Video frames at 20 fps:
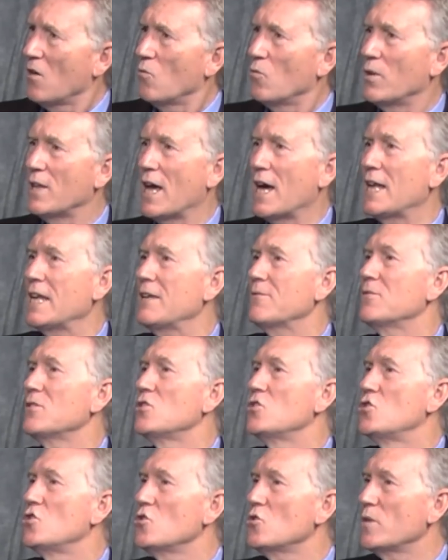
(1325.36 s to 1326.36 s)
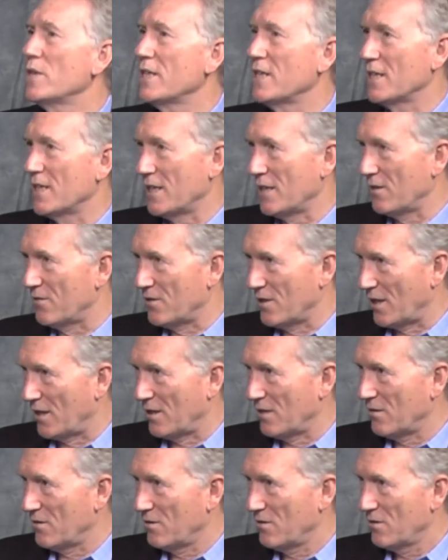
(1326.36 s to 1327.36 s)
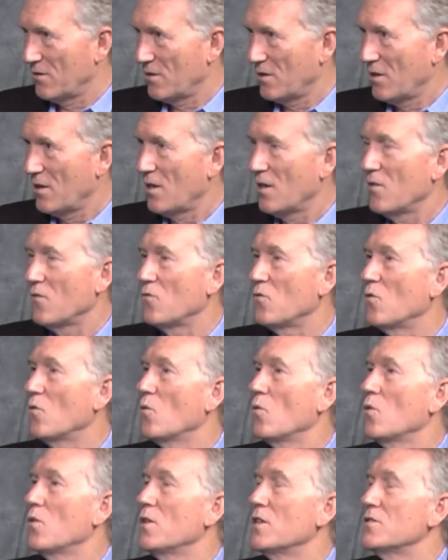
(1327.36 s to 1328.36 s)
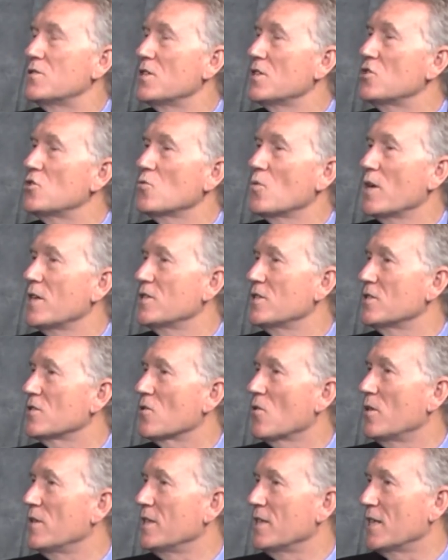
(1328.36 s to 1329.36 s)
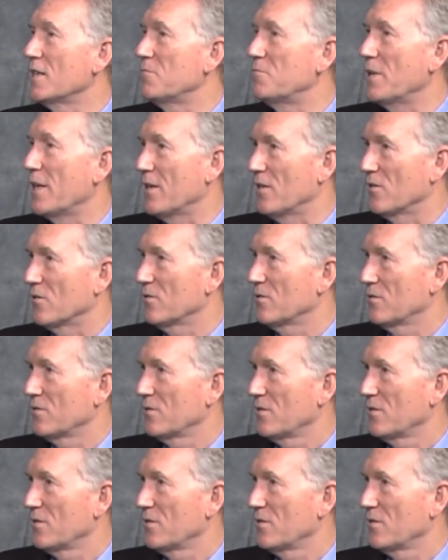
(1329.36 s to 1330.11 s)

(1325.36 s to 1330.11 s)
without even doing anything, the, the situation is going to get better.